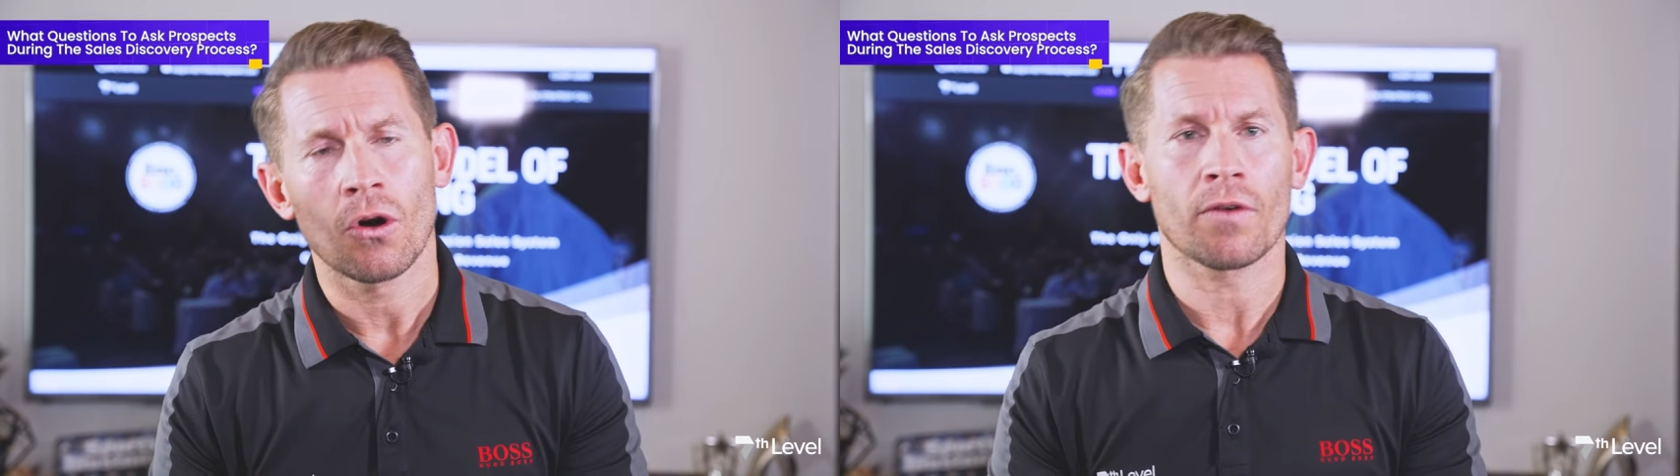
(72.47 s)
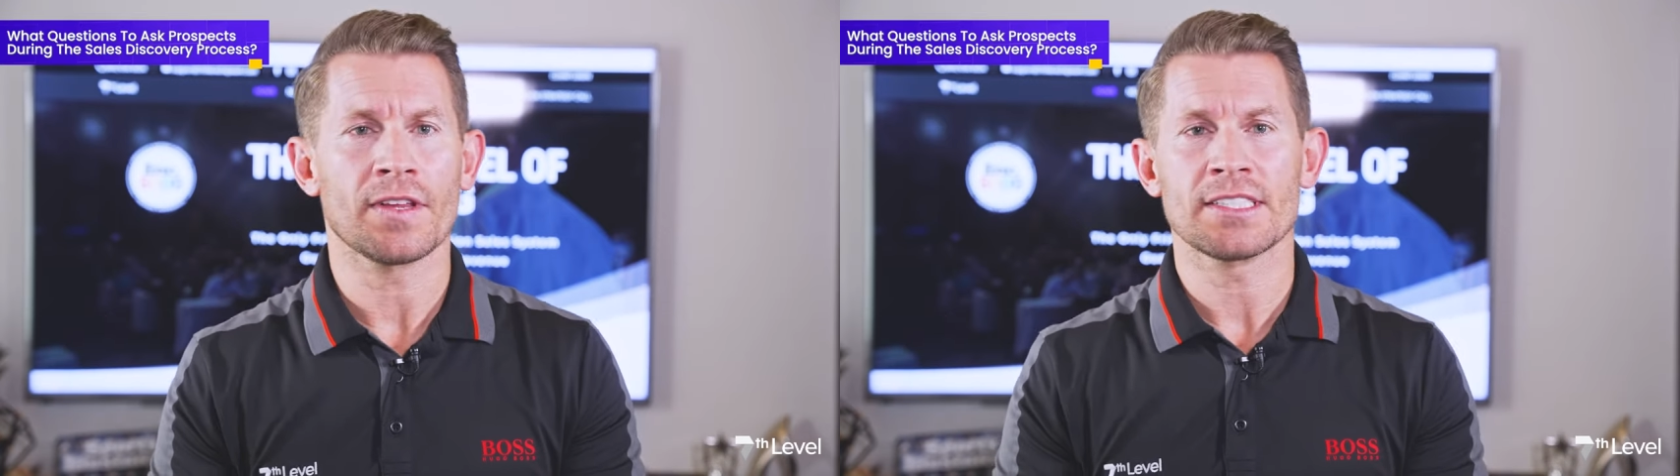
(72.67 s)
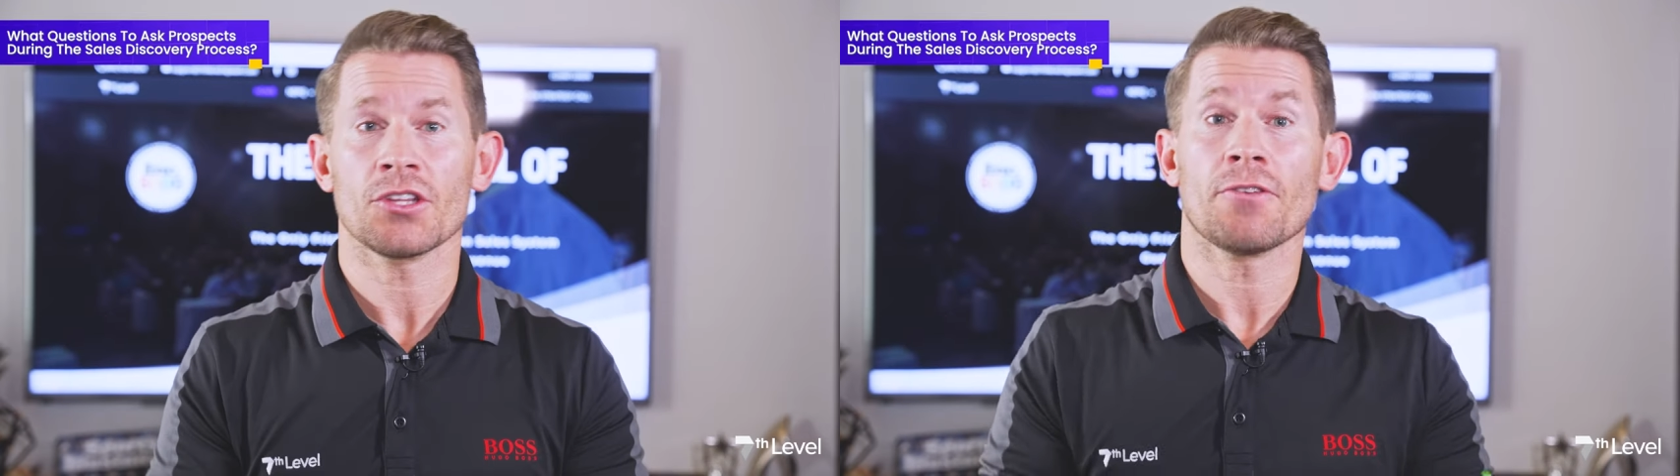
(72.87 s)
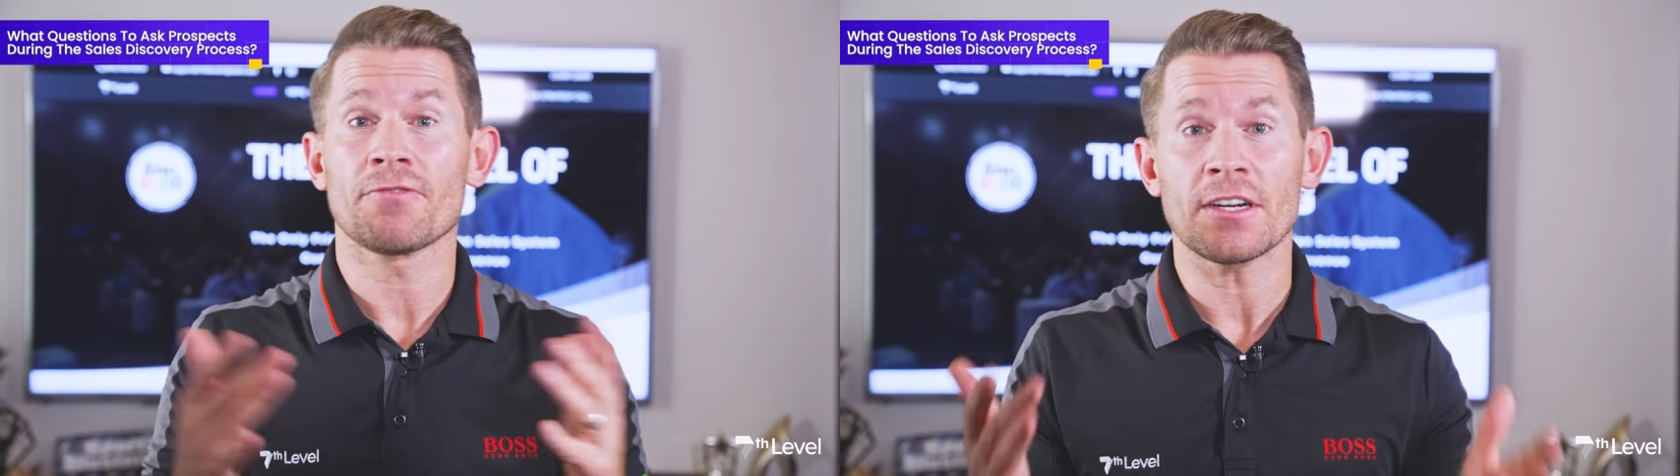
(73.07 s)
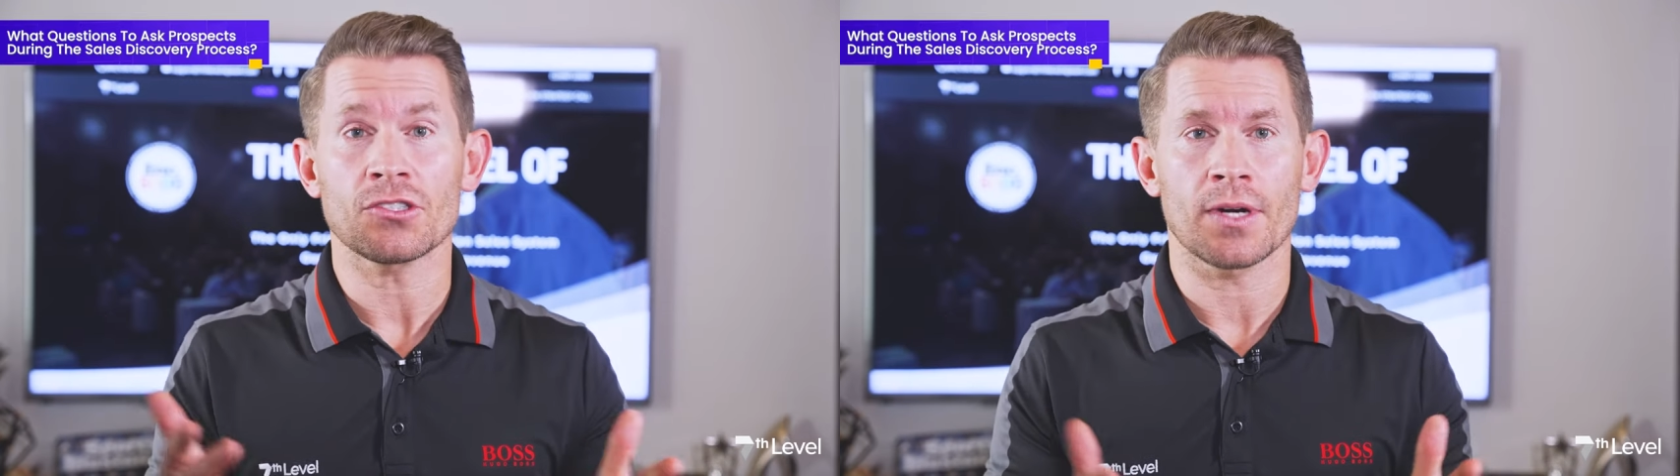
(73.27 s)
Or if they said they're
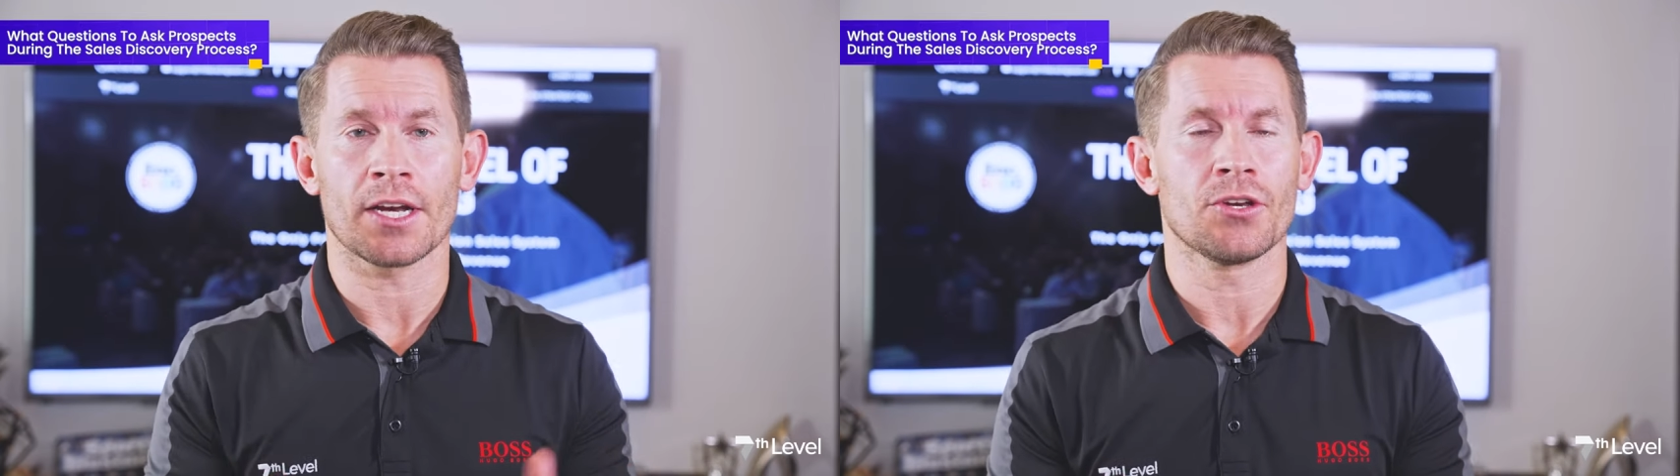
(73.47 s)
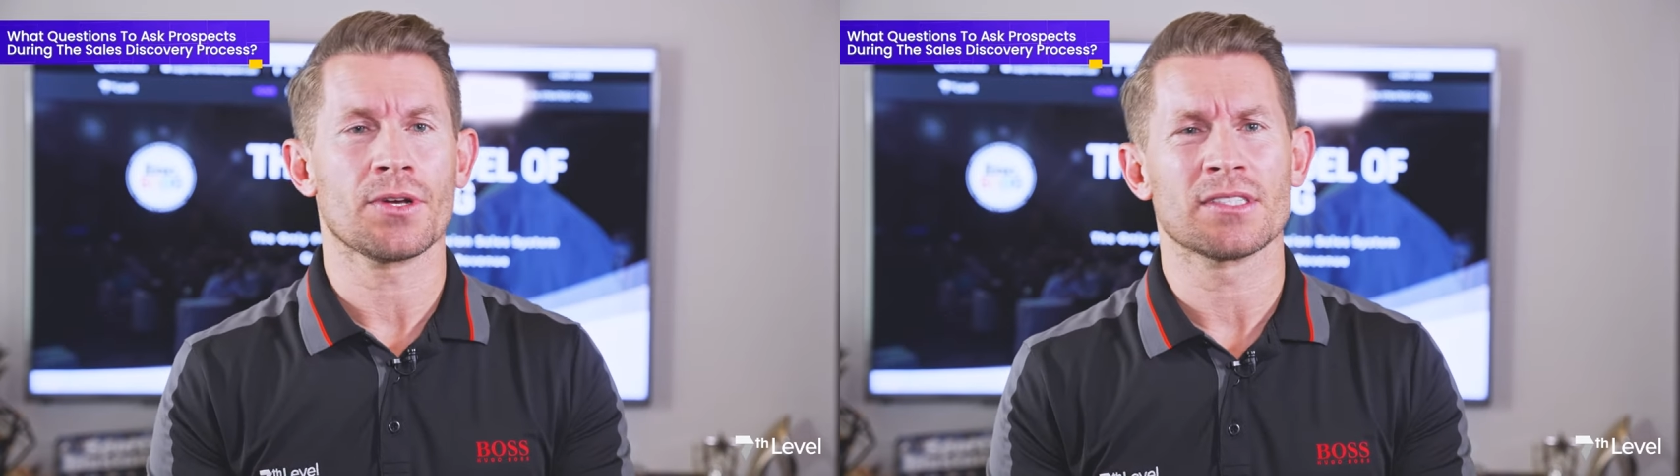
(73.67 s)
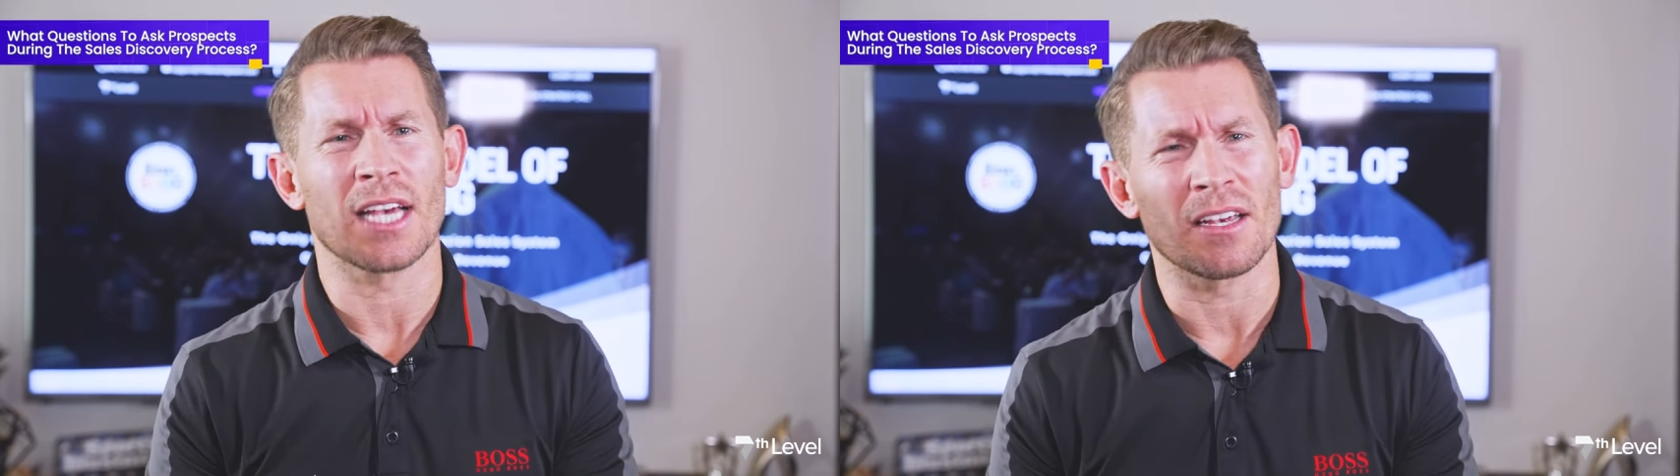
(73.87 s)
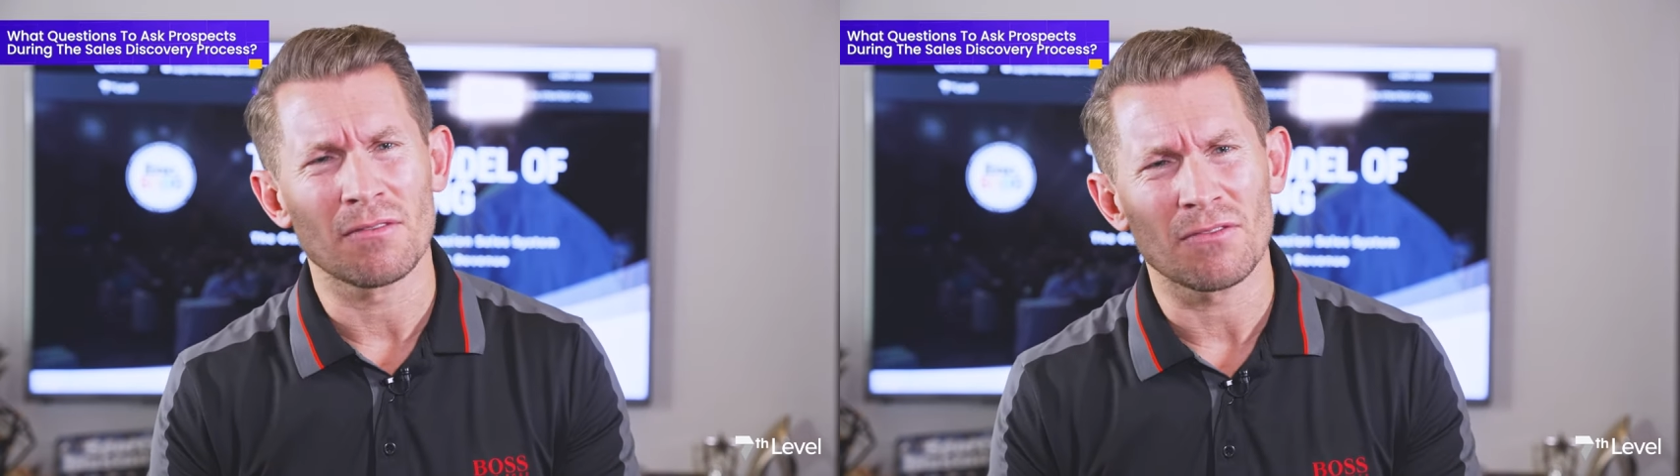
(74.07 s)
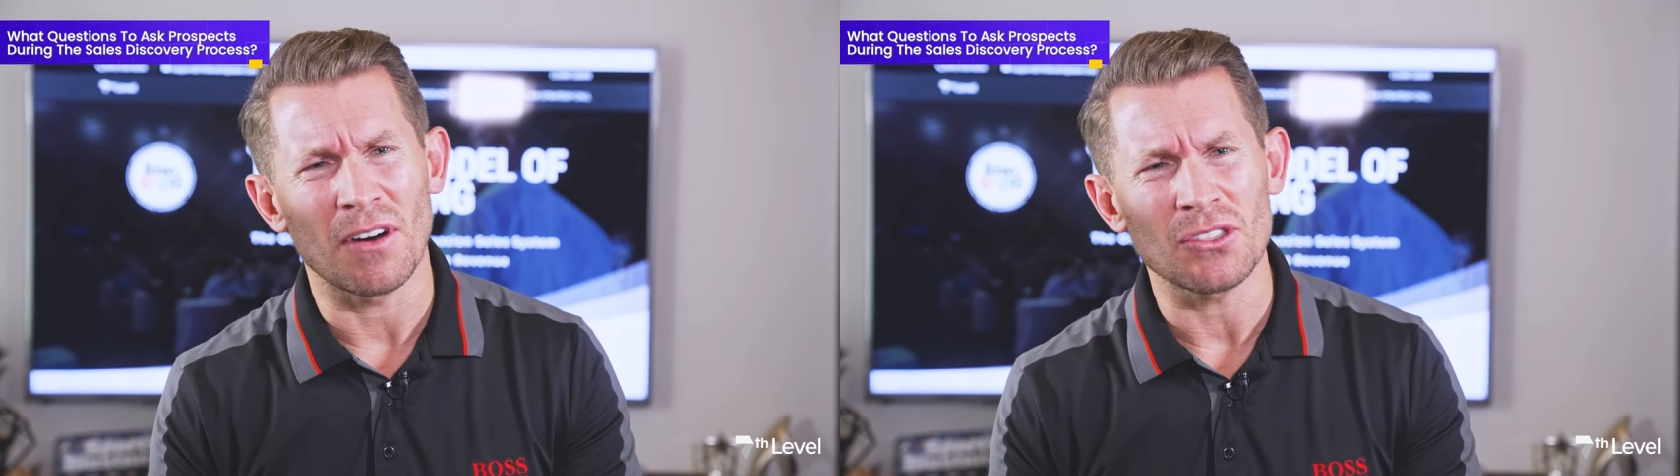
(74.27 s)
frustrated, you could say
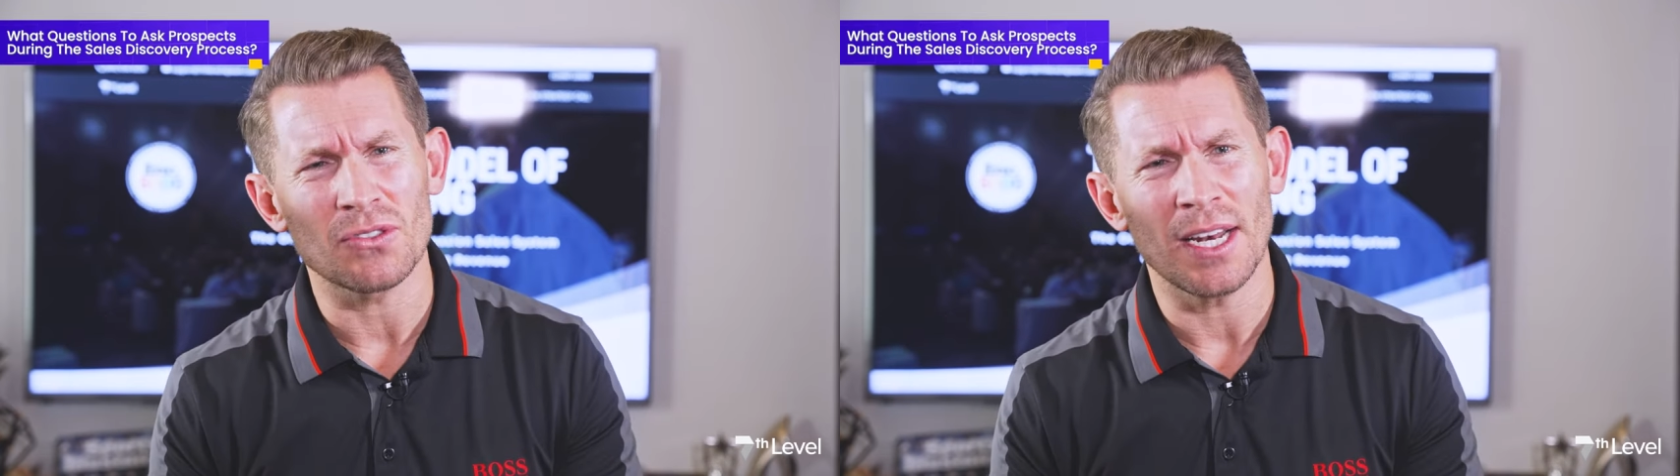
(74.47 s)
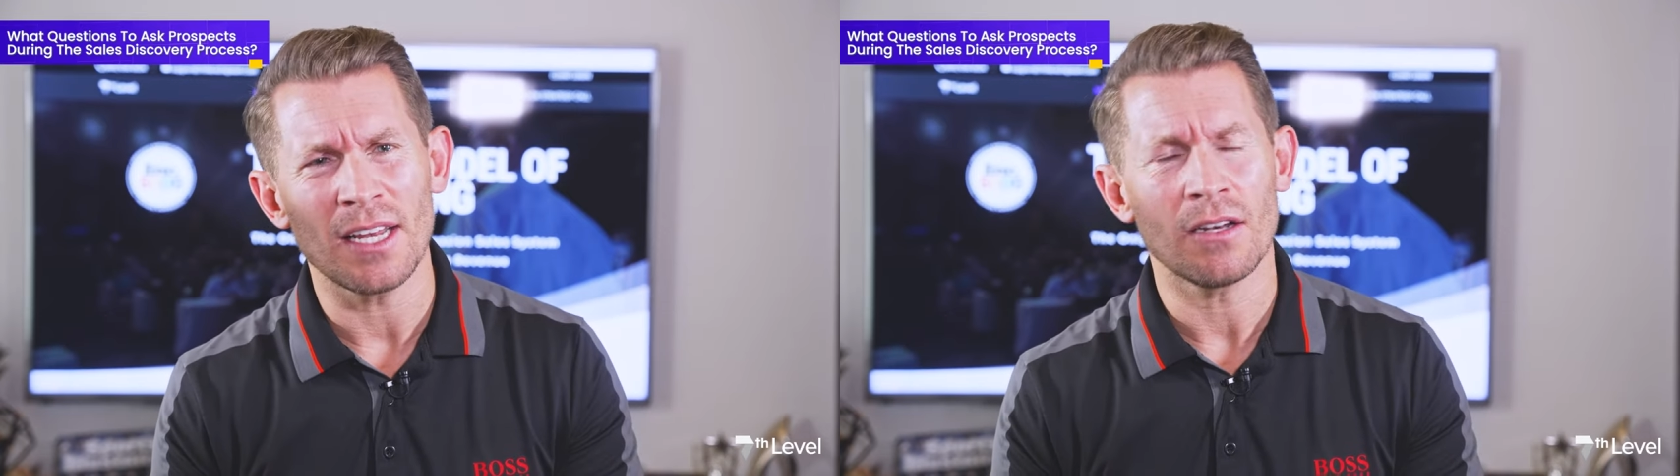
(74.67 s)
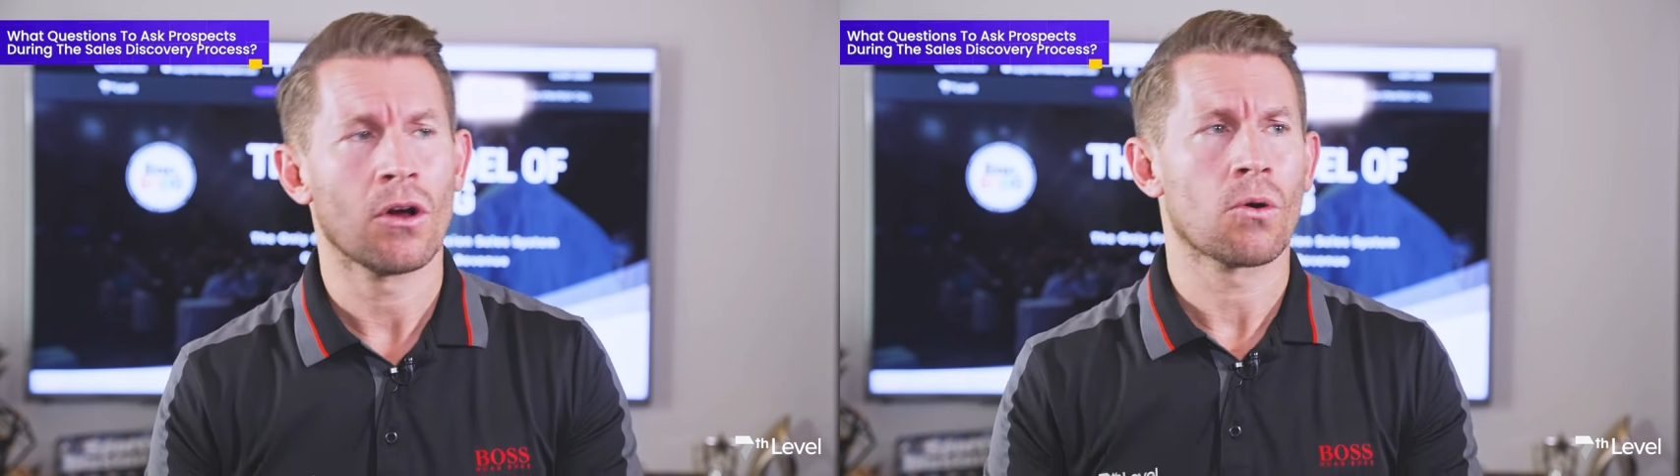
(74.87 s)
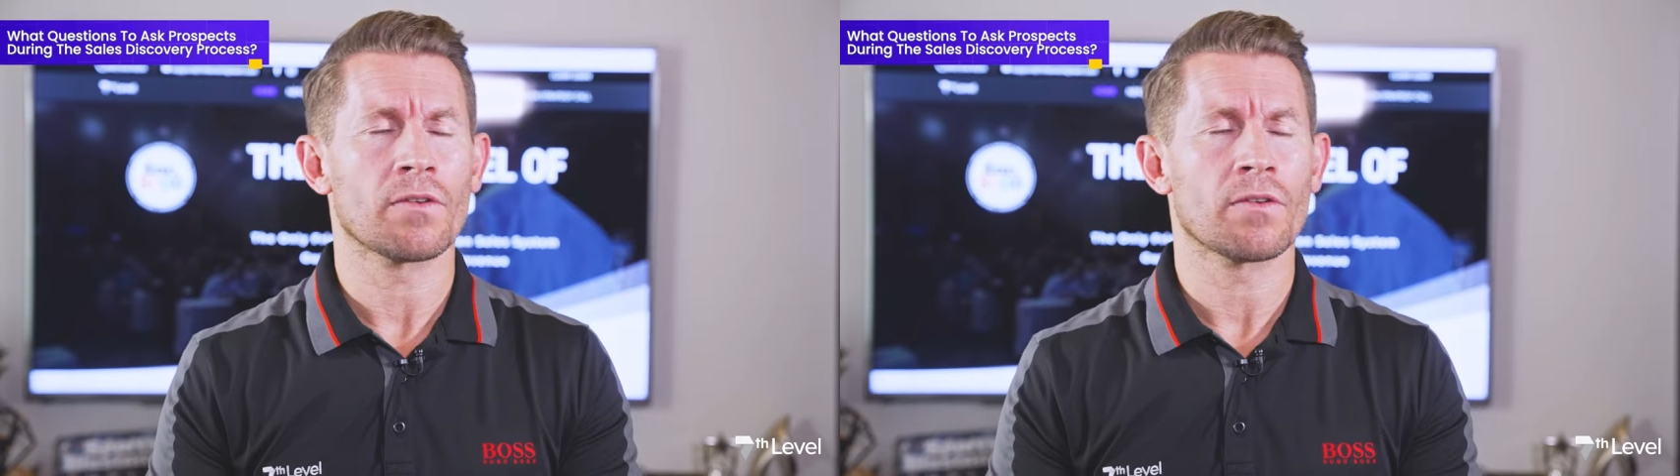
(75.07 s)
frustrated.